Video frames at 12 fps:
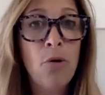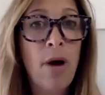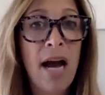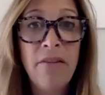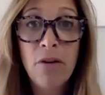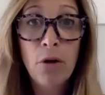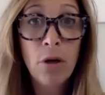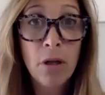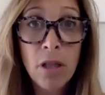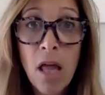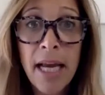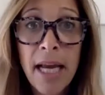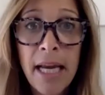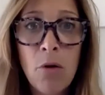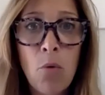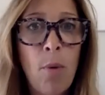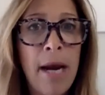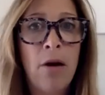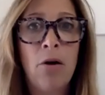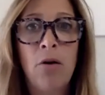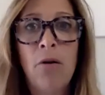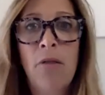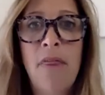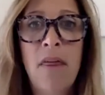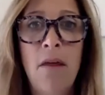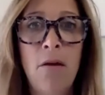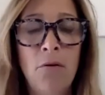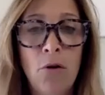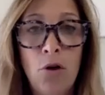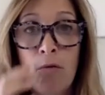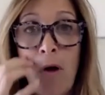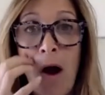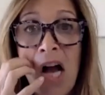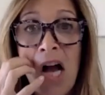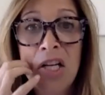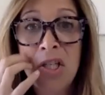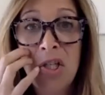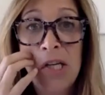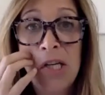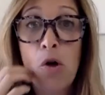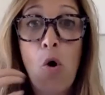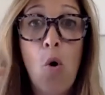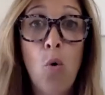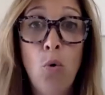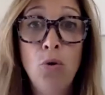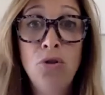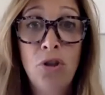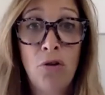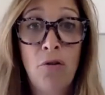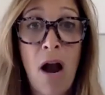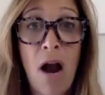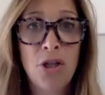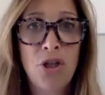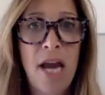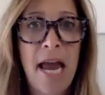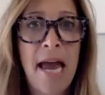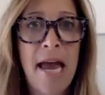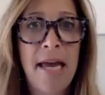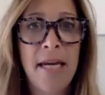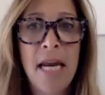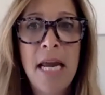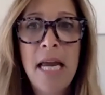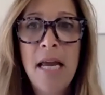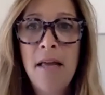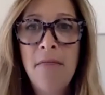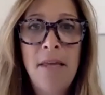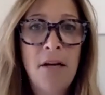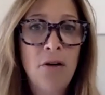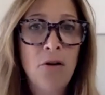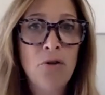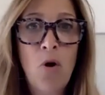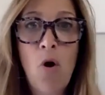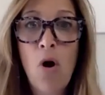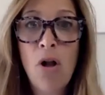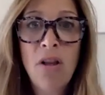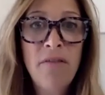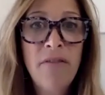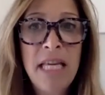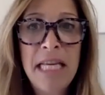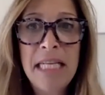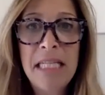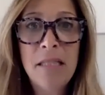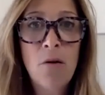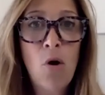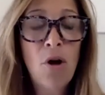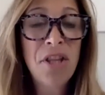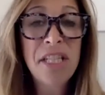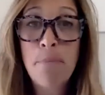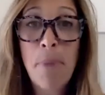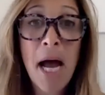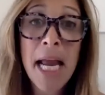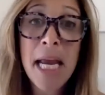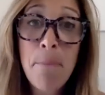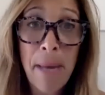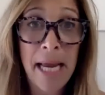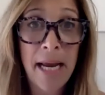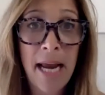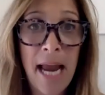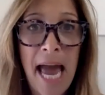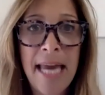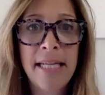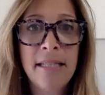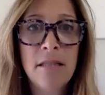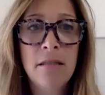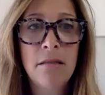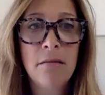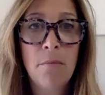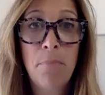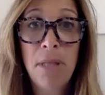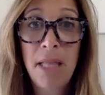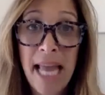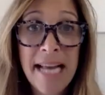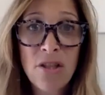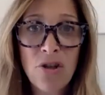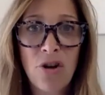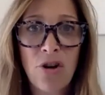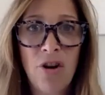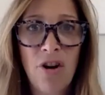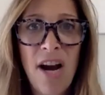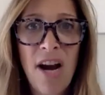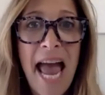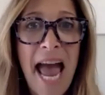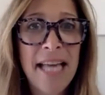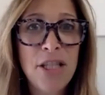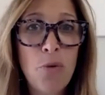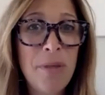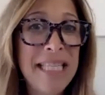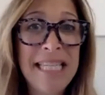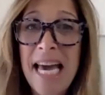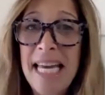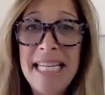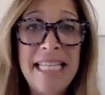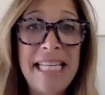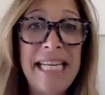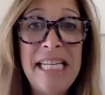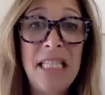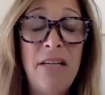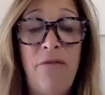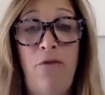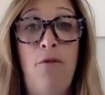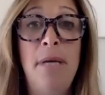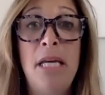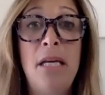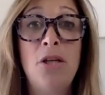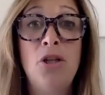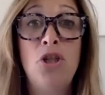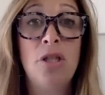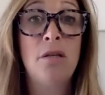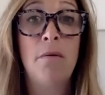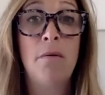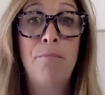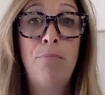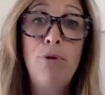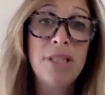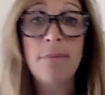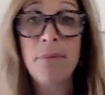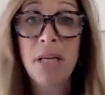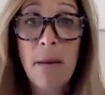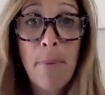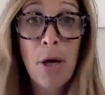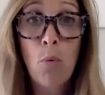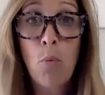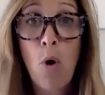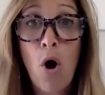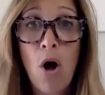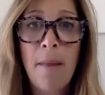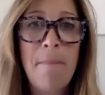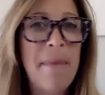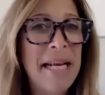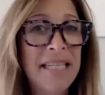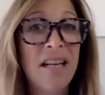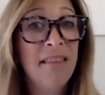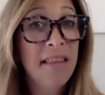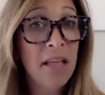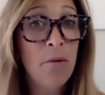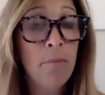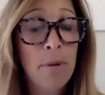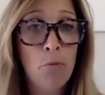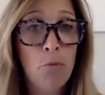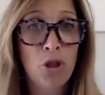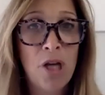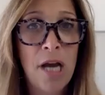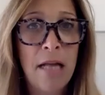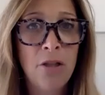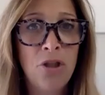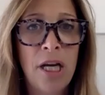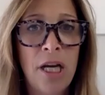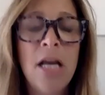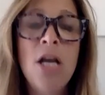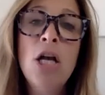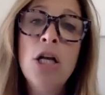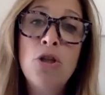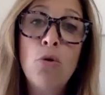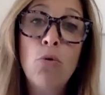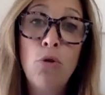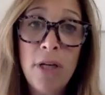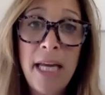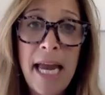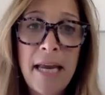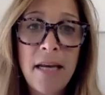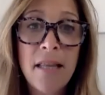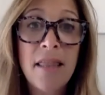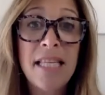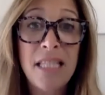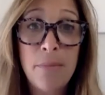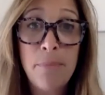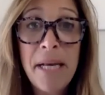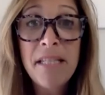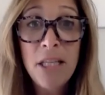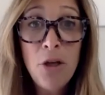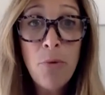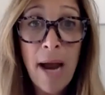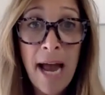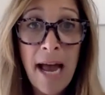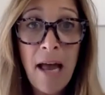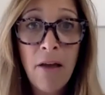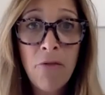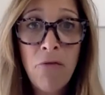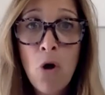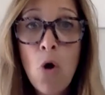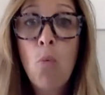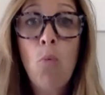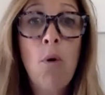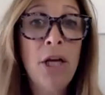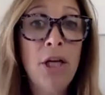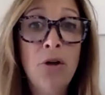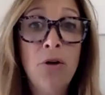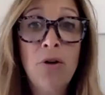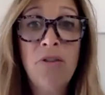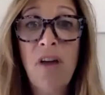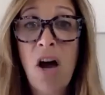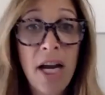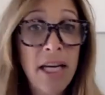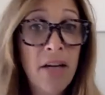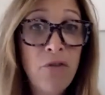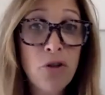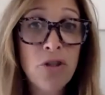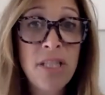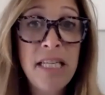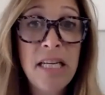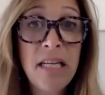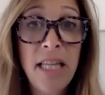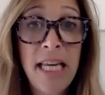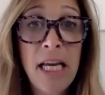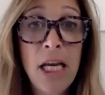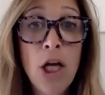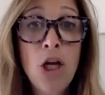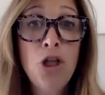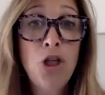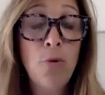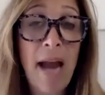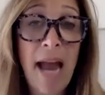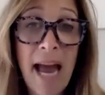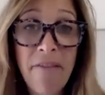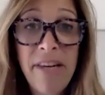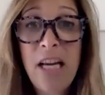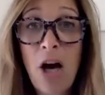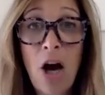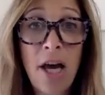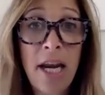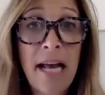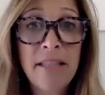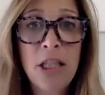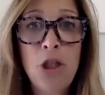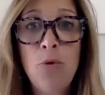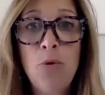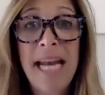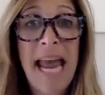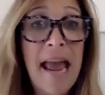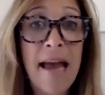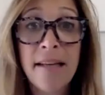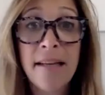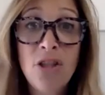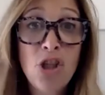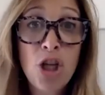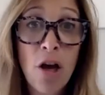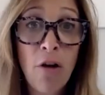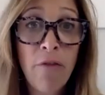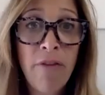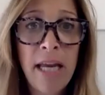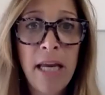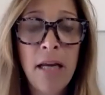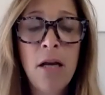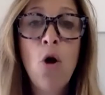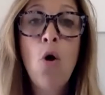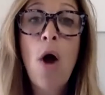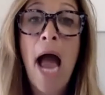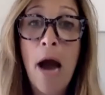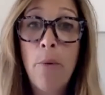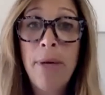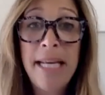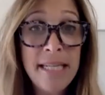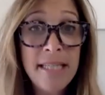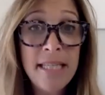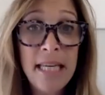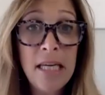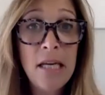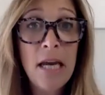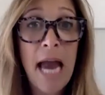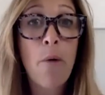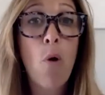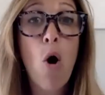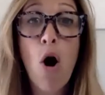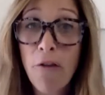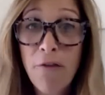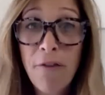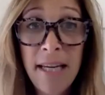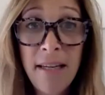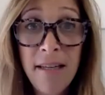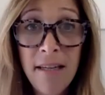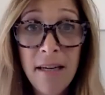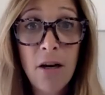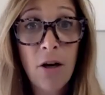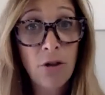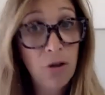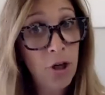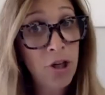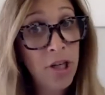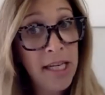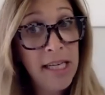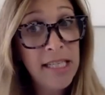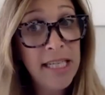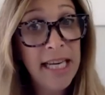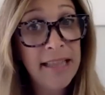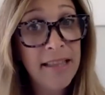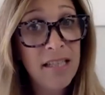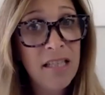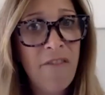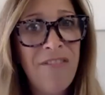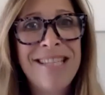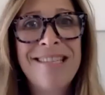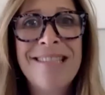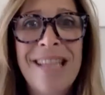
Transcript: I have a client where the garage is an old garage and there's all this piping and it's plaster. And so it's not as easy for me to just put something up on a wall. It makes it a little bit more challenging. So look at the space that you have, the height of your ceiling. Do you have any cutouts that you can add shelving? How often are you going to need to get this stuff? Is it